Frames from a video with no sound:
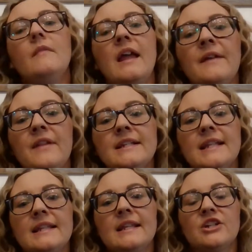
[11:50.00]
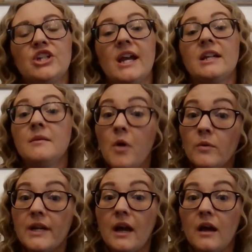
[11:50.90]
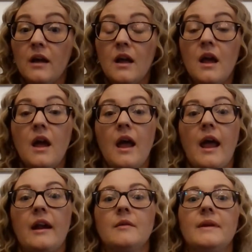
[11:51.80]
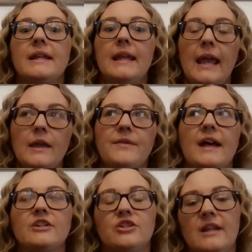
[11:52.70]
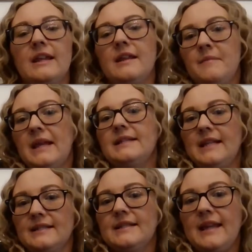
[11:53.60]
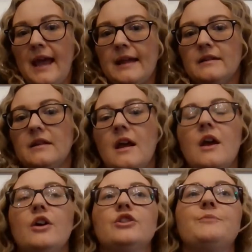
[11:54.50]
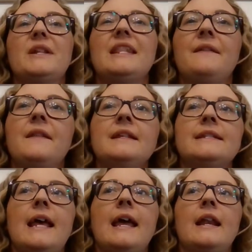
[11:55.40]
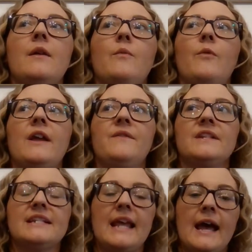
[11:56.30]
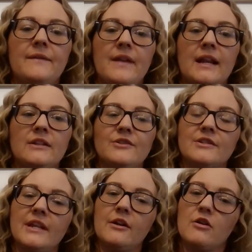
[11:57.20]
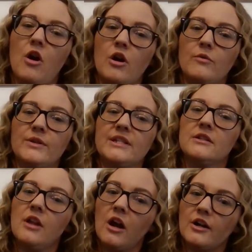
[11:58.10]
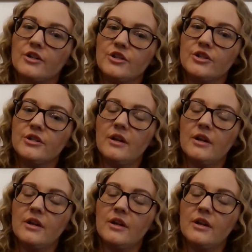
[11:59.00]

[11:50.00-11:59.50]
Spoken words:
and they said that she had pneumonia. And I'm like, hey, that like it makes sense again. But then they said in the scan that it looked like her heart was enlarged.